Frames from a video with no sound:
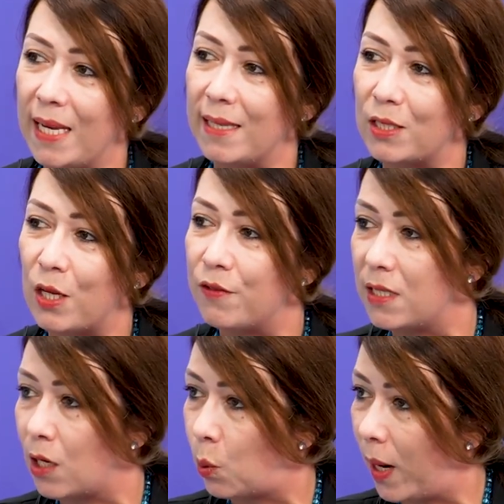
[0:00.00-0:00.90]
piece of
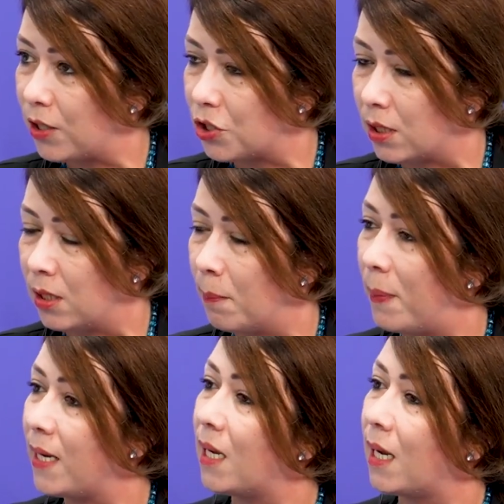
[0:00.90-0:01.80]
the equation,
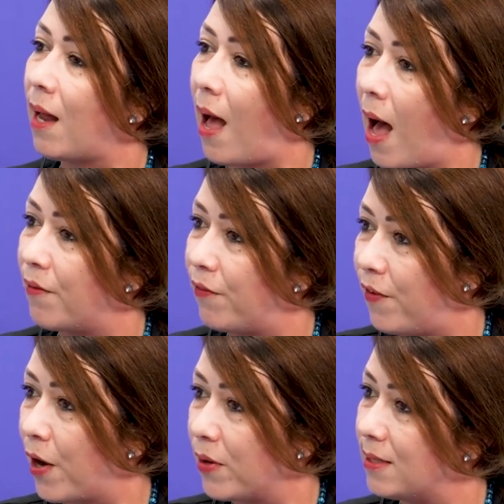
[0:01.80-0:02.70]
but it can have a
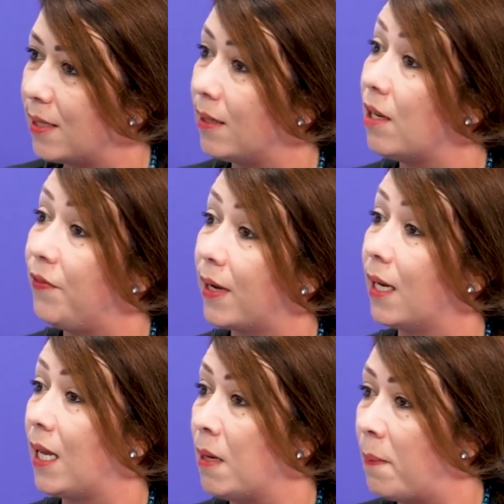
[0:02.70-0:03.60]
very
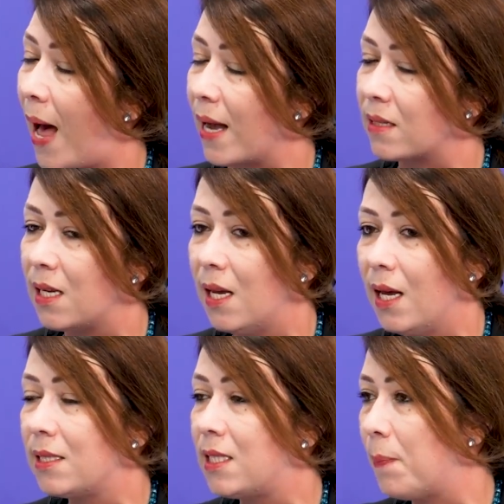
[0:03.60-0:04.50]
significant impact.
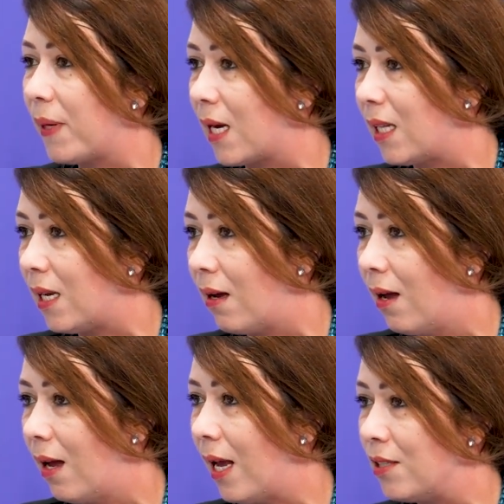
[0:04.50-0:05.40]
Typically
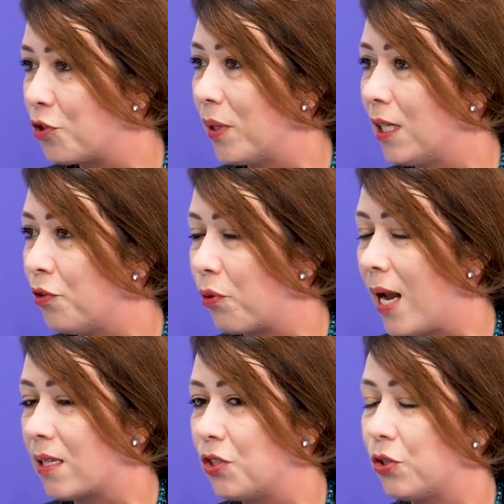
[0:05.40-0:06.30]
in drilling
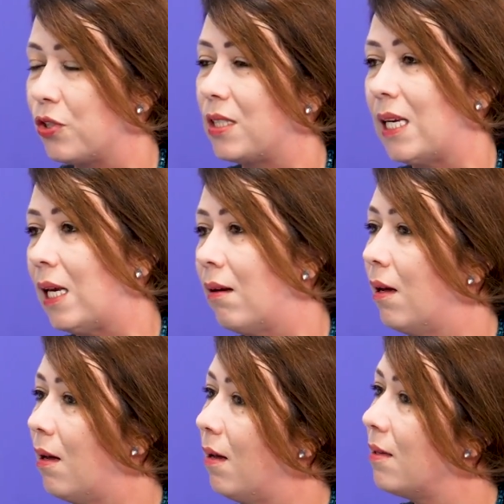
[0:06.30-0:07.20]
rigs, you see
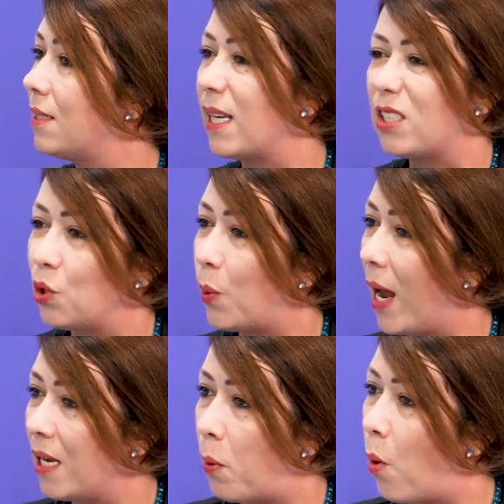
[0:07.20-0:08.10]
6 to
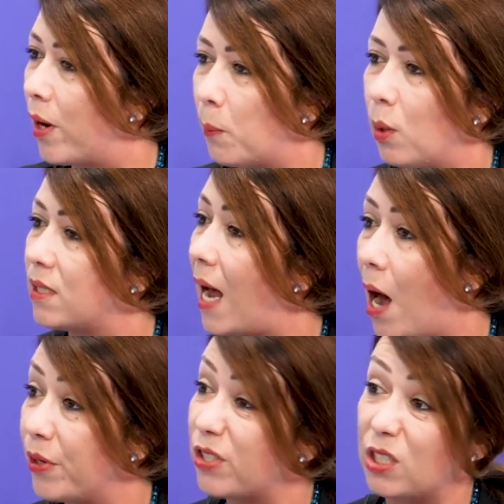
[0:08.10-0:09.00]
8 portable
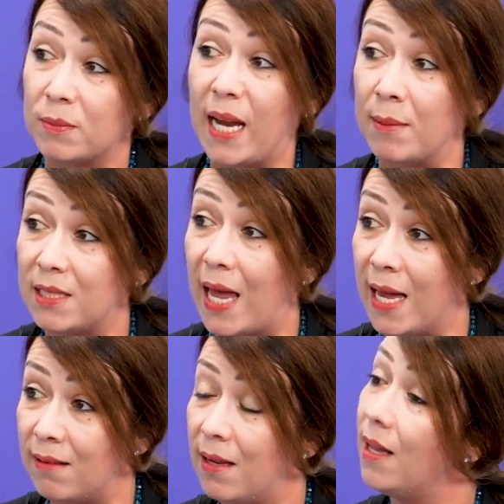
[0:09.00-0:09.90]
towers, sometimes
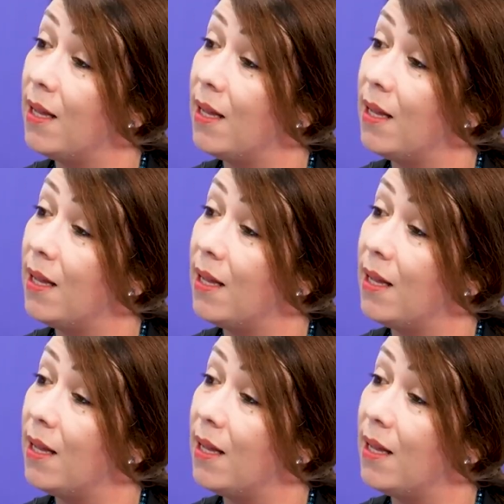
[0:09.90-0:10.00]
10.